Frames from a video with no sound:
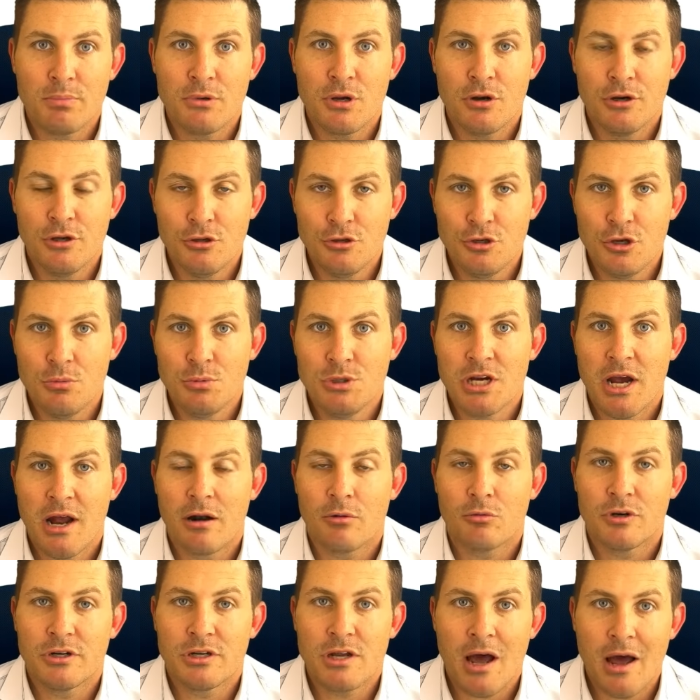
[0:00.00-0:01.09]
to our YouTube channel,
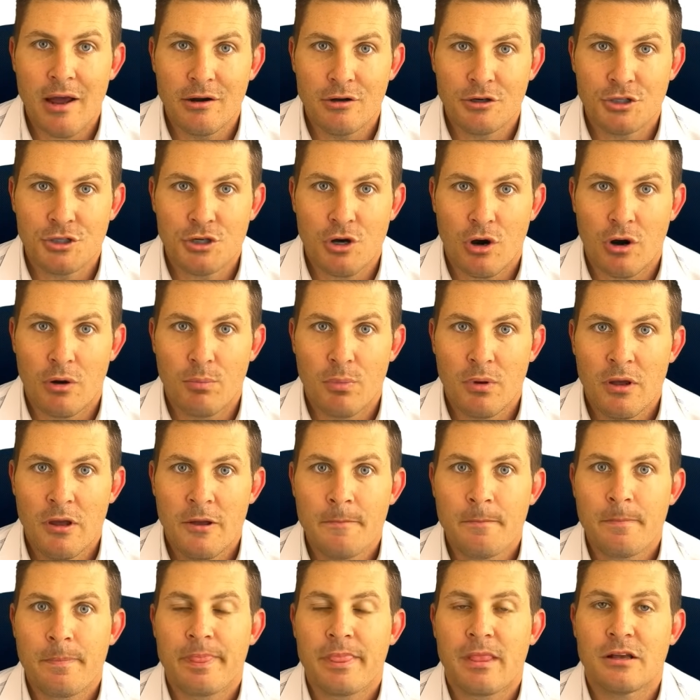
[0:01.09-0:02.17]
Retire Sharp,
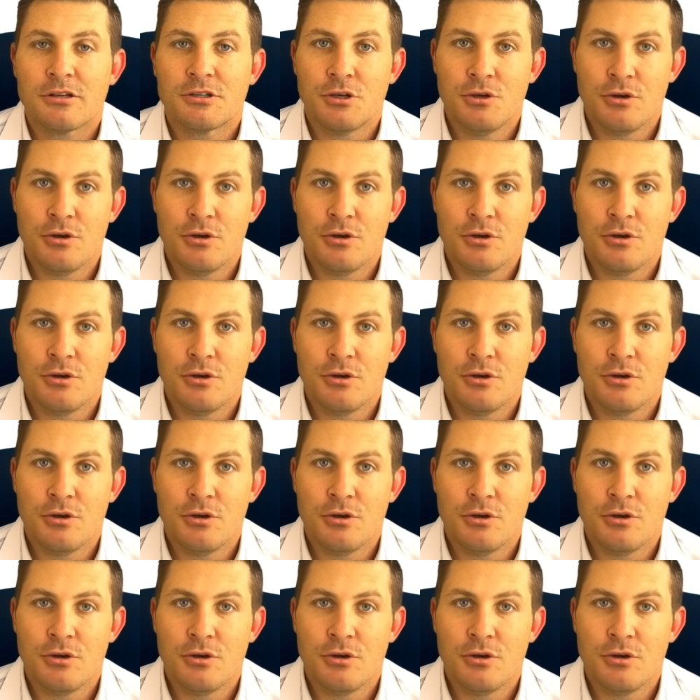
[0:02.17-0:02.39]
so